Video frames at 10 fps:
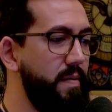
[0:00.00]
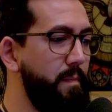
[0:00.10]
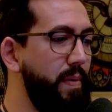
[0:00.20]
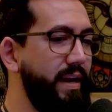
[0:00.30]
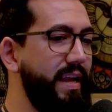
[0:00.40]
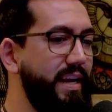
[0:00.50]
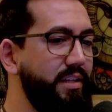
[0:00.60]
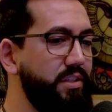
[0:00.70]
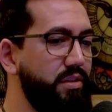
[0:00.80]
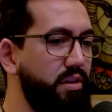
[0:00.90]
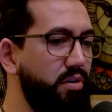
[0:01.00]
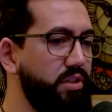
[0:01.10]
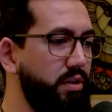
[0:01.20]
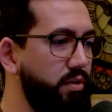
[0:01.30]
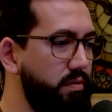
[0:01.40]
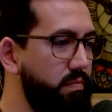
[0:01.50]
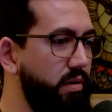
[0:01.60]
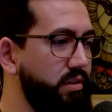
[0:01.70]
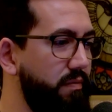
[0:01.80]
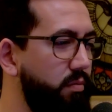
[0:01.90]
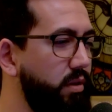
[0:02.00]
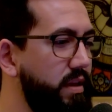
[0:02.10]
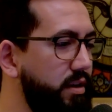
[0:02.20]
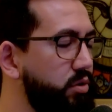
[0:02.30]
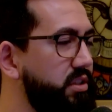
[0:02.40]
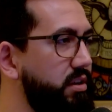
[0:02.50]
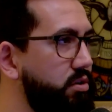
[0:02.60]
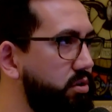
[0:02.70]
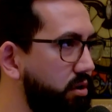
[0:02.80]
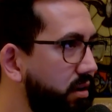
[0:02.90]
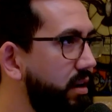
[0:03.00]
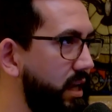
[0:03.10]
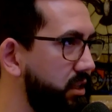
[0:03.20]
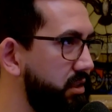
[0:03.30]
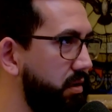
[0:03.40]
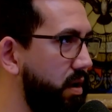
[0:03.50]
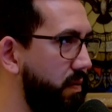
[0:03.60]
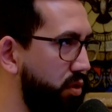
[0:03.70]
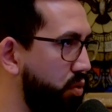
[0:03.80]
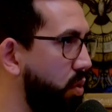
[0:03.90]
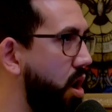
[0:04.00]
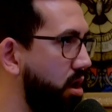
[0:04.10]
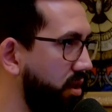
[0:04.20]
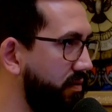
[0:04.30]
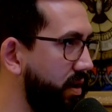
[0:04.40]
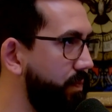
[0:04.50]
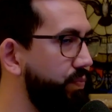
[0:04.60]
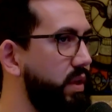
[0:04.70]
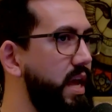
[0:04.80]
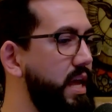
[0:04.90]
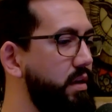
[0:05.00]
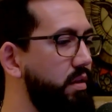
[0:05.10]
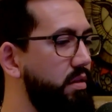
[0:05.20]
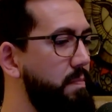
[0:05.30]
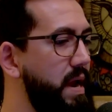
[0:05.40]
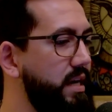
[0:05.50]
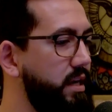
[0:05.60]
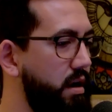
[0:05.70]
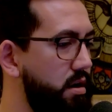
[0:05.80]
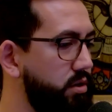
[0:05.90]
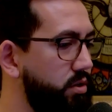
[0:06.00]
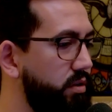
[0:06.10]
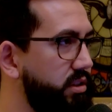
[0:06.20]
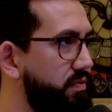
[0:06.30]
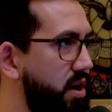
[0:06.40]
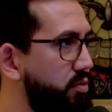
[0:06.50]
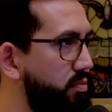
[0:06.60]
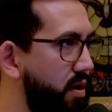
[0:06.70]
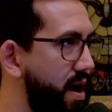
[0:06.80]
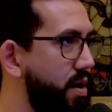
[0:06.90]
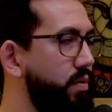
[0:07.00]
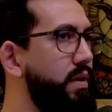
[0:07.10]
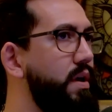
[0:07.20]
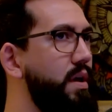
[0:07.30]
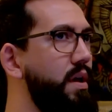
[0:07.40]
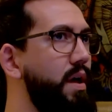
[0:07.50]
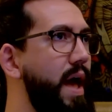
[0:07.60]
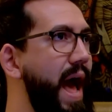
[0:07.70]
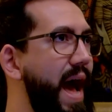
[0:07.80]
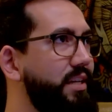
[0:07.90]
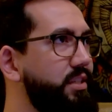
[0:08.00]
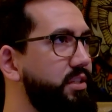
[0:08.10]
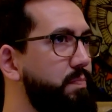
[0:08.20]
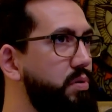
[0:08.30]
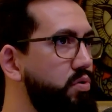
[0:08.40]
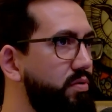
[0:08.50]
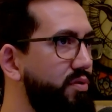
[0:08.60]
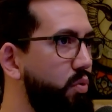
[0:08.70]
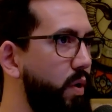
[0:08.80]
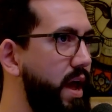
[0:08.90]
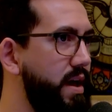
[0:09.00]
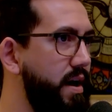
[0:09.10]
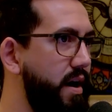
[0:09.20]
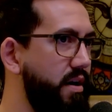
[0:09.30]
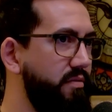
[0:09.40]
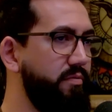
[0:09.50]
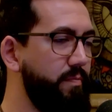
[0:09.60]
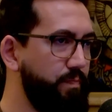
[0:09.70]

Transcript: But it is there's a there's a really interesting goodness through all of it. And the main character, this Father Brown, has this beautiful way of